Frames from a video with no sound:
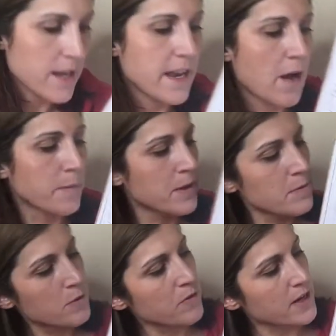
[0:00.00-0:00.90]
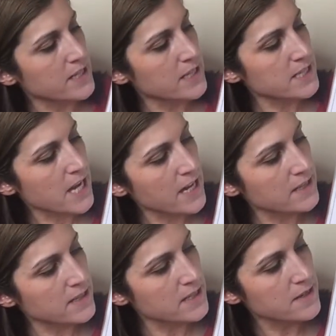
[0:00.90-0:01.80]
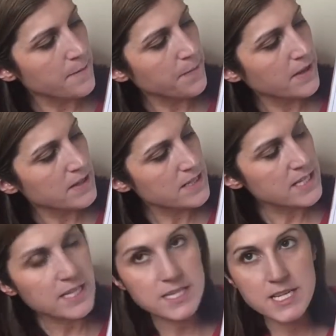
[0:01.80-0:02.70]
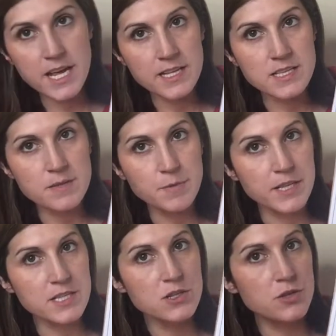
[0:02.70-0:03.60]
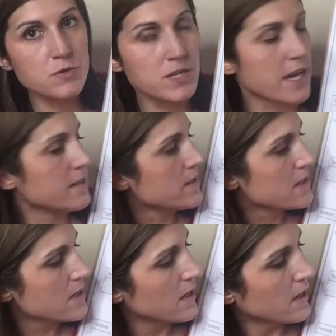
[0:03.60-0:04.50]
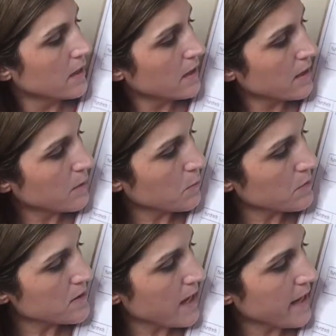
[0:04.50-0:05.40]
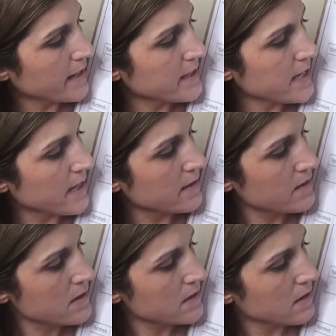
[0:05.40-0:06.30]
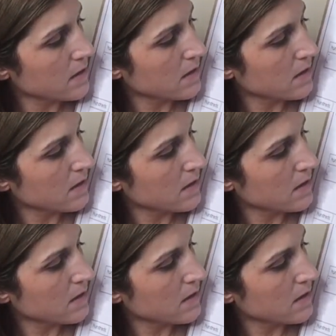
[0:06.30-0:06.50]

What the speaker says: Now I'm going to move on to the tens. 6 tens plus 2 tens equals 8 tens.